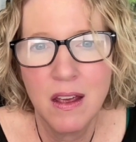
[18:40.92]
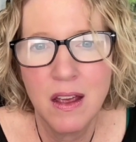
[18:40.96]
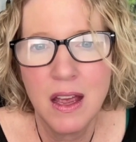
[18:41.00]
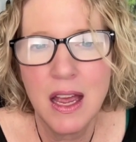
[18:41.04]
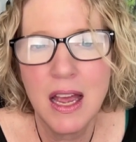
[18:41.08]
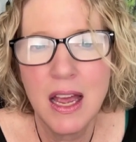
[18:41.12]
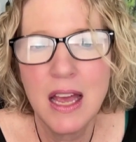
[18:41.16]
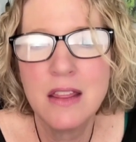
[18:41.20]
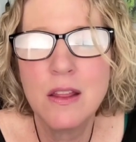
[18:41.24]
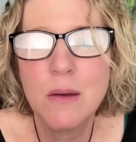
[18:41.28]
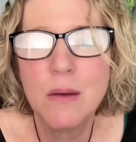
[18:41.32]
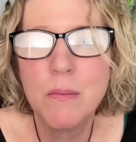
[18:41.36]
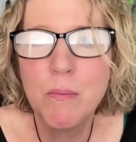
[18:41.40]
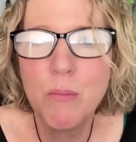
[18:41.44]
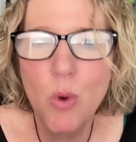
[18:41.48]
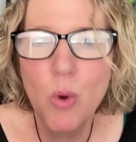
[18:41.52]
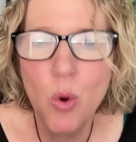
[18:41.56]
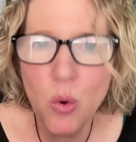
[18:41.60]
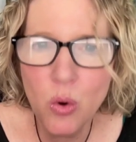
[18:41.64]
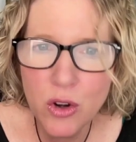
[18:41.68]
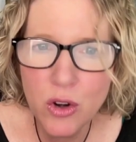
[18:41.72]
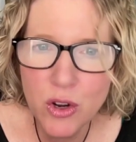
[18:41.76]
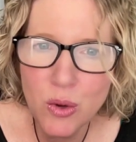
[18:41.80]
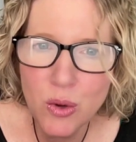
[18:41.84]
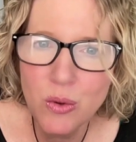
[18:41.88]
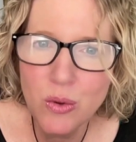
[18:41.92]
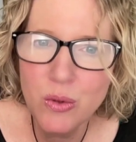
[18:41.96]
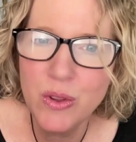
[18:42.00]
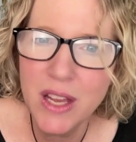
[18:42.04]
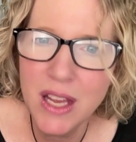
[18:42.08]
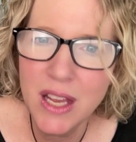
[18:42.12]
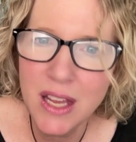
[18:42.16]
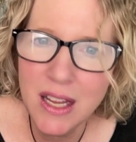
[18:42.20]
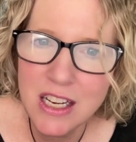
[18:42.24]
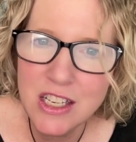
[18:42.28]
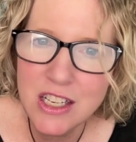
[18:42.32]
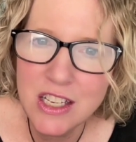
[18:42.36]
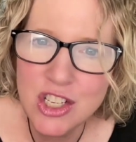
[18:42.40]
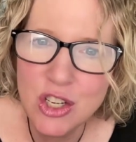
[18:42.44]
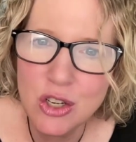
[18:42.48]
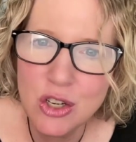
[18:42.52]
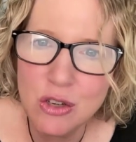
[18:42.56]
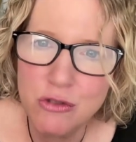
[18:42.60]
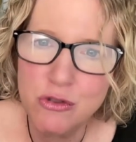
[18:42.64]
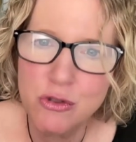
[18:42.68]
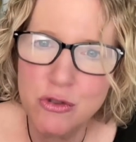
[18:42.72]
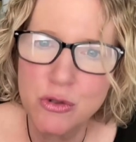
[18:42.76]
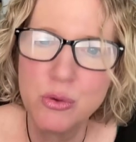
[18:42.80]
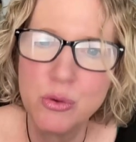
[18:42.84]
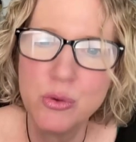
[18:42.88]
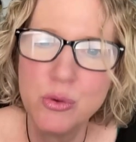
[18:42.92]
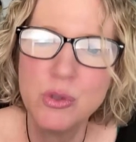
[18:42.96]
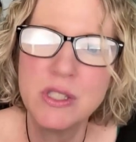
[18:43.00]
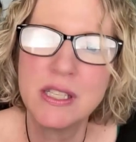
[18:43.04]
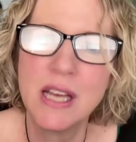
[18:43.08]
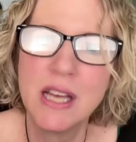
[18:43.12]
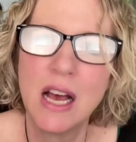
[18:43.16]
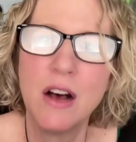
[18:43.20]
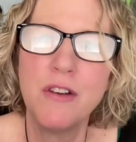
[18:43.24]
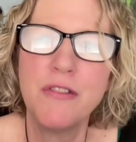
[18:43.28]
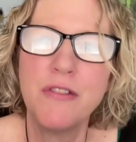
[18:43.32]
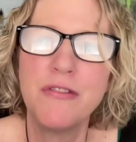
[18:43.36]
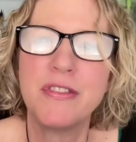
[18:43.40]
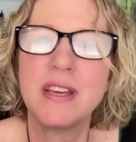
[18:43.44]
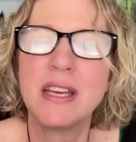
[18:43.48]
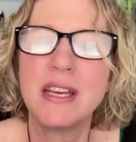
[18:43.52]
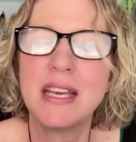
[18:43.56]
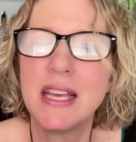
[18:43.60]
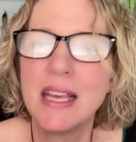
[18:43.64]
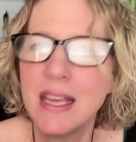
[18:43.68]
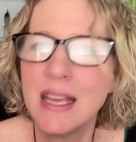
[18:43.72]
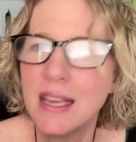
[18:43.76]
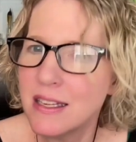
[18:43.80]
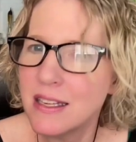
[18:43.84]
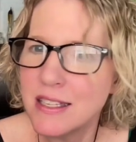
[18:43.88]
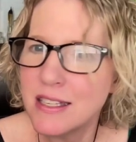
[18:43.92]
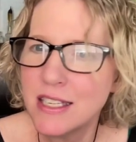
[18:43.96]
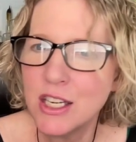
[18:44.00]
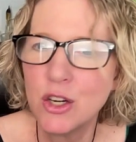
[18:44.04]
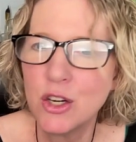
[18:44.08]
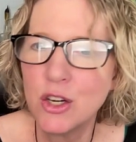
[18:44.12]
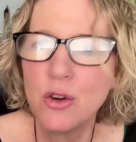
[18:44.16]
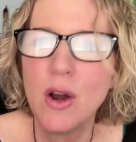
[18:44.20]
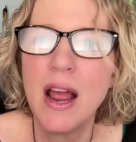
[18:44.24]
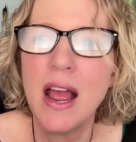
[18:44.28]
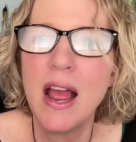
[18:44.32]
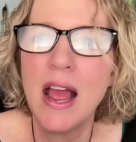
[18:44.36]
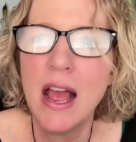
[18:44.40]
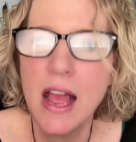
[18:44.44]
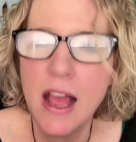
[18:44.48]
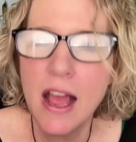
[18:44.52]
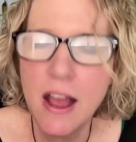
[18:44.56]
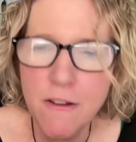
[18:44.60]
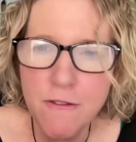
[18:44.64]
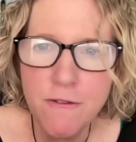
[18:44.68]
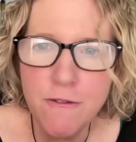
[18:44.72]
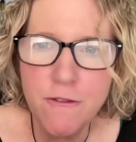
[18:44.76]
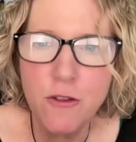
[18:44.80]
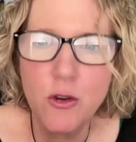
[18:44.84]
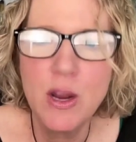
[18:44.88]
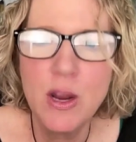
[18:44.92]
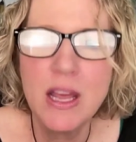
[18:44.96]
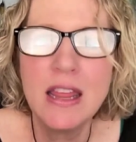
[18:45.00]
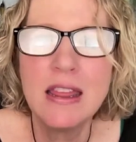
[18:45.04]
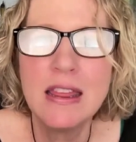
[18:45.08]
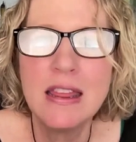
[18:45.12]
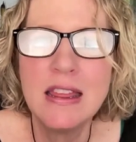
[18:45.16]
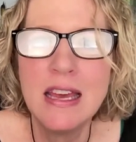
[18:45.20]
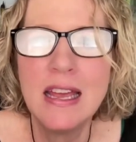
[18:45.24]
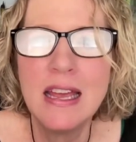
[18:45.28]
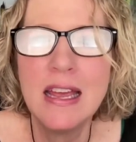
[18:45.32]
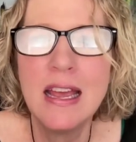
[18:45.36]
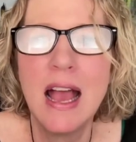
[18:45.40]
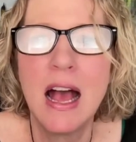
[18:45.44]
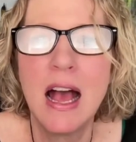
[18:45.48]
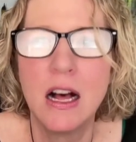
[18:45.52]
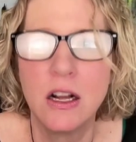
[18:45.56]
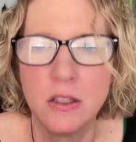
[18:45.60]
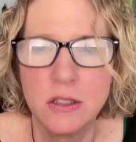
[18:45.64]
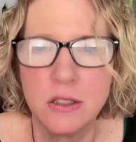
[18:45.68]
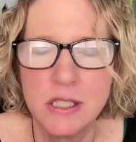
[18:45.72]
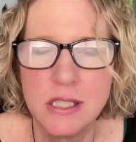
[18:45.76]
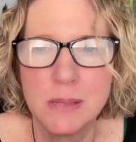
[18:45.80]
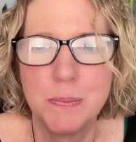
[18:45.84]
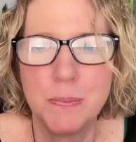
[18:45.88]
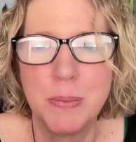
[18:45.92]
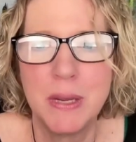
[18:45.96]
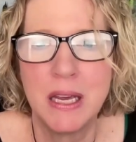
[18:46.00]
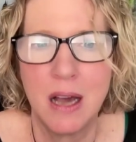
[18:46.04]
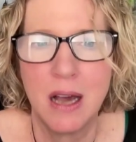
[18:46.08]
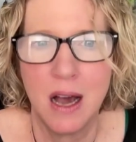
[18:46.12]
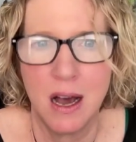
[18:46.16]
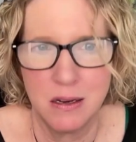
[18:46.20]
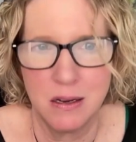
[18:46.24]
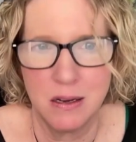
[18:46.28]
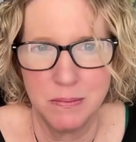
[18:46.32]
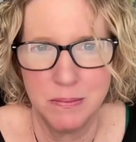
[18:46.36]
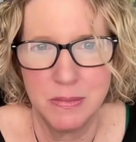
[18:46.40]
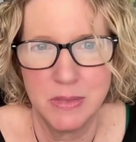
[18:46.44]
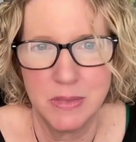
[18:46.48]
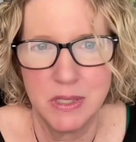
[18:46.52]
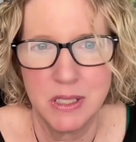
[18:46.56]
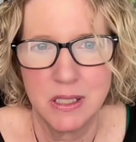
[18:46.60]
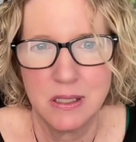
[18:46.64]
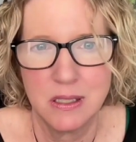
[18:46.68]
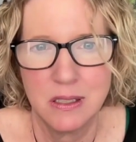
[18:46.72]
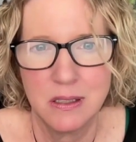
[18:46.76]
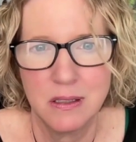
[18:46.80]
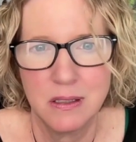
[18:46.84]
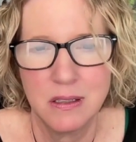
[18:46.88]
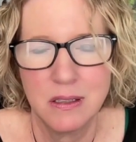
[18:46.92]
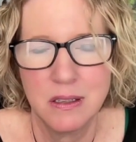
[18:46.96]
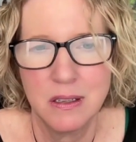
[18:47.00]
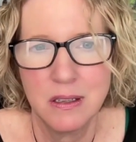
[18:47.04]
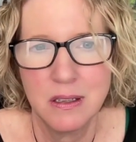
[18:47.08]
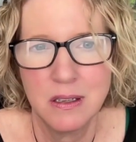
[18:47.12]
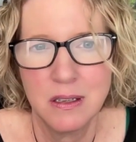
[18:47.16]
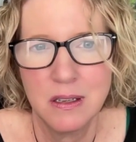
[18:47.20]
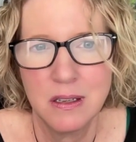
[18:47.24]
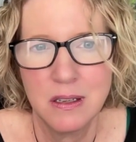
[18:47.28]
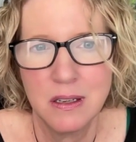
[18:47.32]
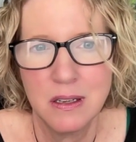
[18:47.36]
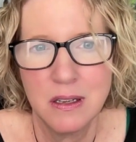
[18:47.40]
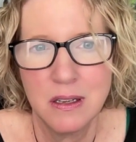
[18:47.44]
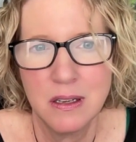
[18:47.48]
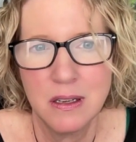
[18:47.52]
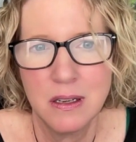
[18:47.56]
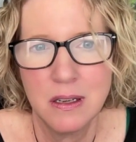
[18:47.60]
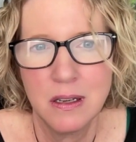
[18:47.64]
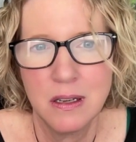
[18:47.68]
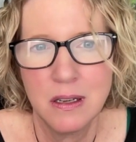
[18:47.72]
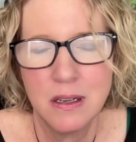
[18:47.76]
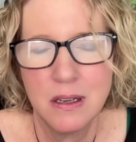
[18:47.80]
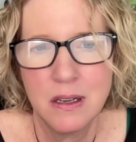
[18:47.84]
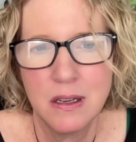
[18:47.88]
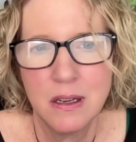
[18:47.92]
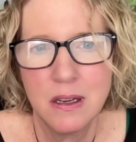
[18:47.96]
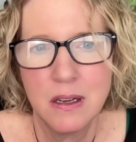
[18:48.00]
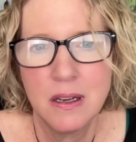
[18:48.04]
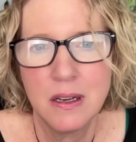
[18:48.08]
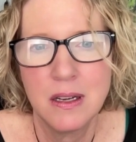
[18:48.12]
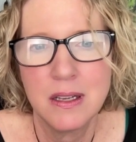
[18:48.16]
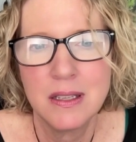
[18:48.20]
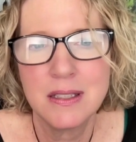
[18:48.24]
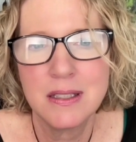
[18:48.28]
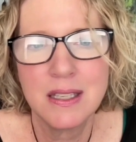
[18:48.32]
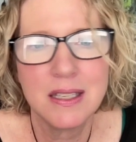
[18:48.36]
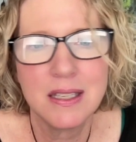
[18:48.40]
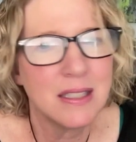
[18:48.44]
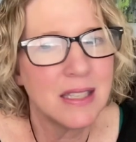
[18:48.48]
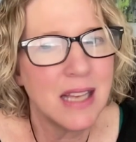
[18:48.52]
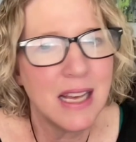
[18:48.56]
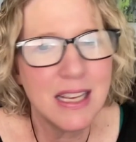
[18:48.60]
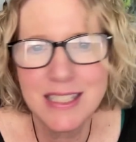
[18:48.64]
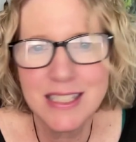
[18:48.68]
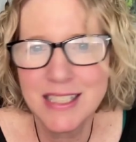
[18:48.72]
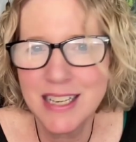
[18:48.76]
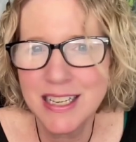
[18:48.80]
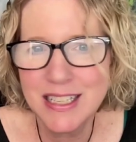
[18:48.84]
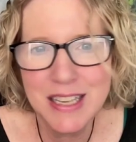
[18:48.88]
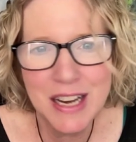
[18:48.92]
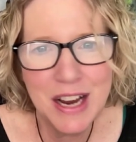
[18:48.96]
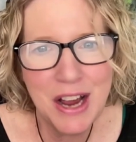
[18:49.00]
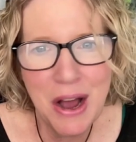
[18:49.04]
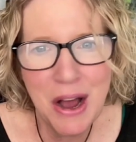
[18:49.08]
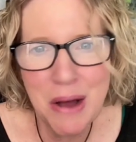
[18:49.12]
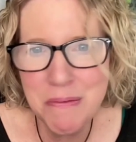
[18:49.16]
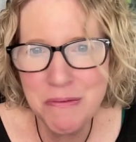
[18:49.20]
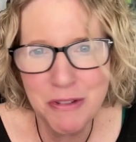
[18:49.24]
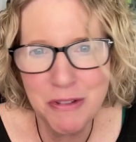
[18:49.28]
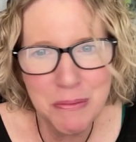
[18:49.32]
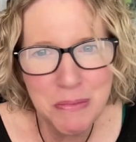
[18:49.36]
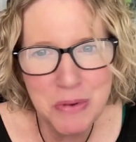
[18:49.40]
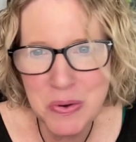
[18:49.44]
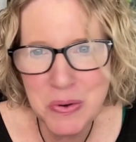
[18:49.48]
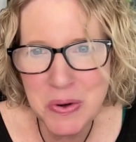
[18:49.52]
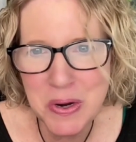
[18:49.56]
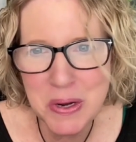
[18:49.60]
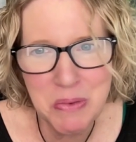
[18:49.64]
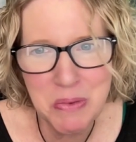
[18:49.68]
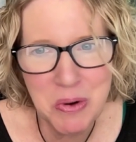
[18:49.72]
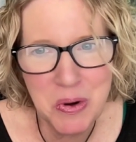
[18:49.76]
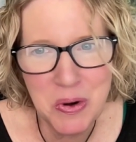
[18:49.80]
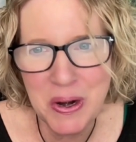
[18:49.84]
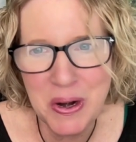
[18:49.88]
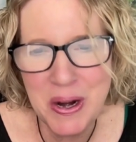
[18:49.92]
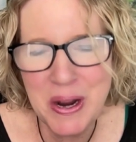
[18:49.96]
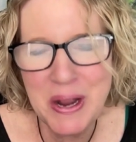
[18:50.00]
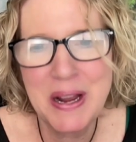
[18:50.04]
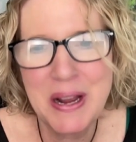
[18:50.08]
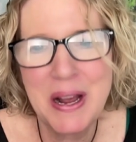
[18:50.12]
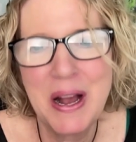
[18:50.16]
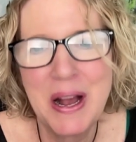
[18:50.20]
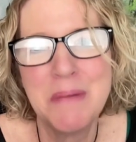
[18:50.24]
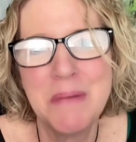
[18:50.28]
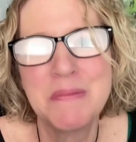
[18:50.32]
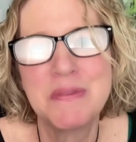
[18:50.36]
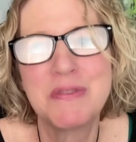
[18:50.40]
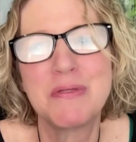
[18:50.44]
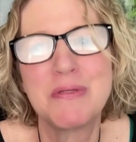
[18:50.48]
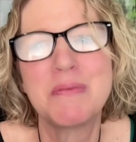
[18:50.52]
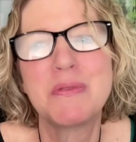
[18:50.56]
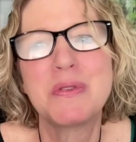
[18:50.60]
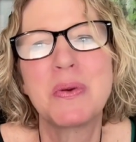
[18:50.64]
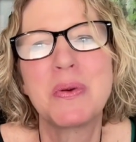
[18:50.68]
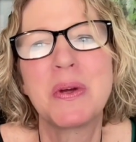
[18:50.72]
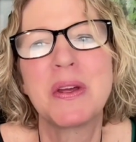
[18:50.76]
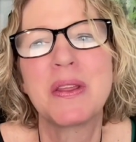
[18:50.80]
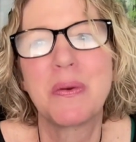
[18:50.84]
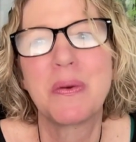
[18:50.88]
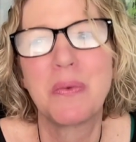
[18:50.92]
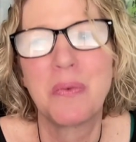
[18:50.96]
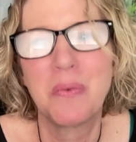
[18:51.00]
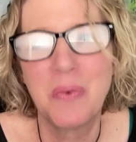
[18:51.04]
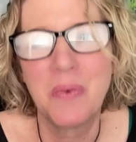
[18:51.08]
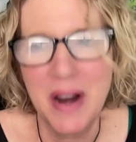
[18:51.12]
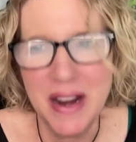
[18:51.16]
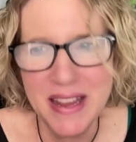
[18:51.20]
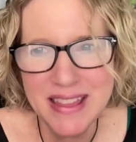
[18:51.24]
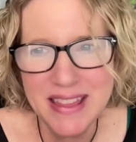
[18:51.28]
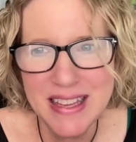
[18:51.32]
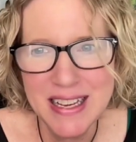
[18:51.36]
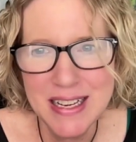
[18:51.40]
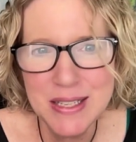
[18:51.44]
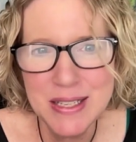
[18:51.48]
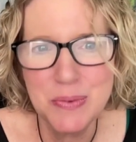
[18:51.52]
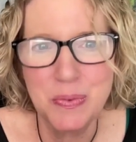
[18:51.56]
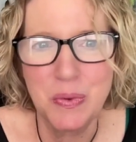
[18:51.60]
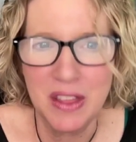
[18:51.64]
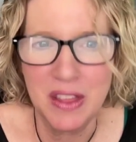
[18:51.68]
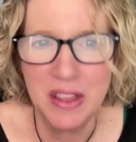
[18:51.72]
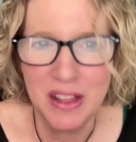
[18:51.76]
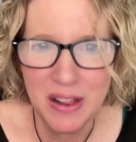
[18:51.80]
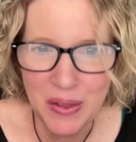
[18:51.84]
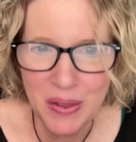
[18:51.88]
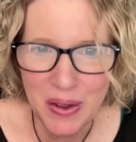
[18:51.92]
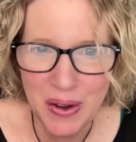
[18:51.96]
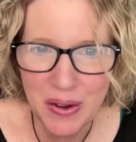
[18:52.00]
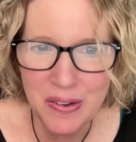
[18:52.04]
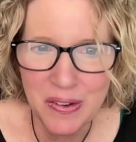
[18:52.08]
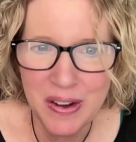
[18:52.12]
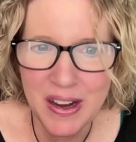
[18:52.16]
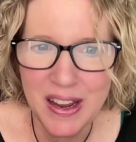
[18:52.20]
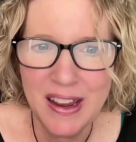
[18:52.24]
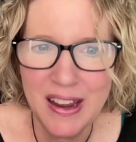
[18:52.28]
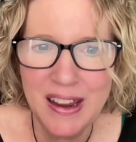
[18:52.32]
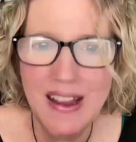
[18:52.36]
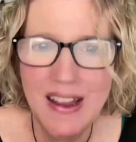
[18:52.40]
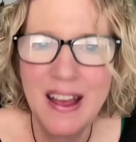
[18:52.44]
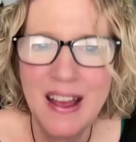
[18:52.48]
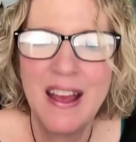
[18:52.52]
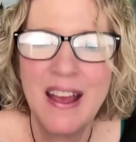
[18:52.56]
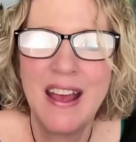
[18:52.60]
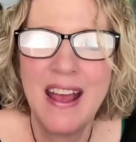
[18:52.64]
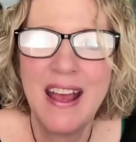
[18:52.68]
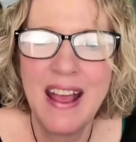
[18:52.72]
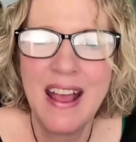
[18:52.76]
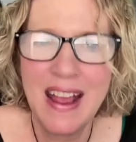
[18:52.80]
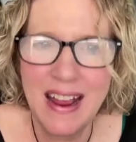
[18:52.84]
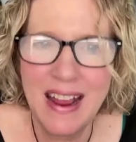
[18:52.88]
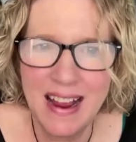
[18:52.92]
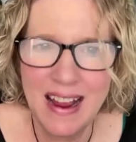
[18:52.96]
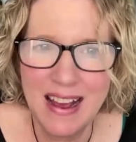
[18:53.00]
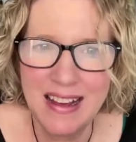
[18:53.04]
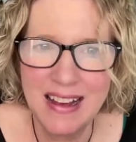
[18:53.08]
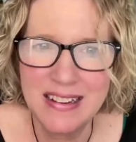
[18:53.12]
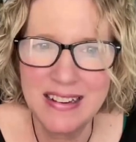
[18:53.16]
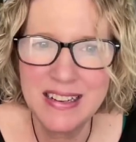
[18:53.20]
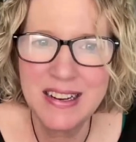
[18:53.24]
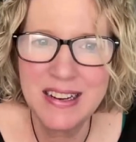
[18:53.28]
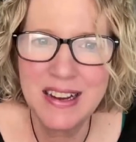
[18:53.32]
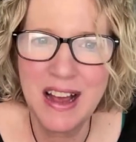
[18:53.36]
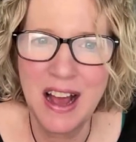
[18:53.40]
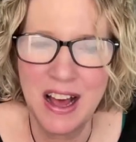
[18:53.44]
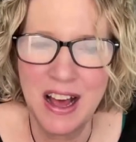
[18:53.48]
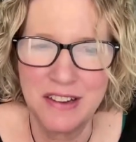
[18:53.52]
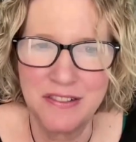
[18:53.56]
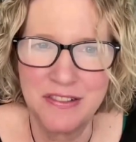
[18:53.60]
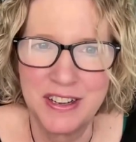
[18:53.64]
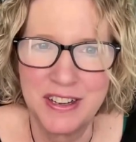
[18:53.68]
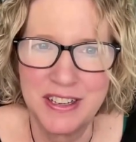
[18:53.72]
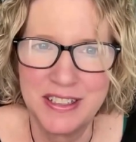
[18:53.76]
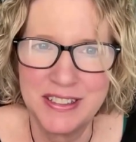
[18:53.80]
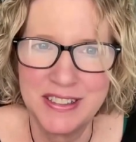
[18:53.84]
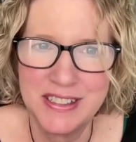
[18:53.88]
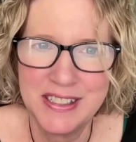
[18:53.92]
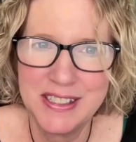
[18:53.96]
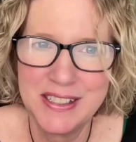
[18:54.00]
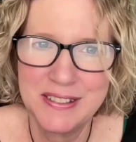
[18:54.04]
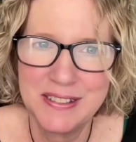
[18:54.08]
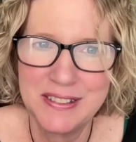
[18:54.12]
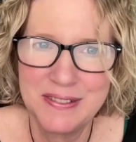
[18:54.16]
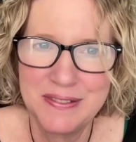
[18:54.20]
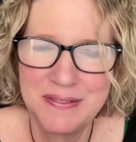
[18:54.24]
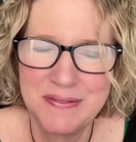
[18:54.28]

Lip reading: And the more you lean into your true self, the easier everything else becomes. Success doesn't come from doing more. It comes from doing the right things with clarity and confidence.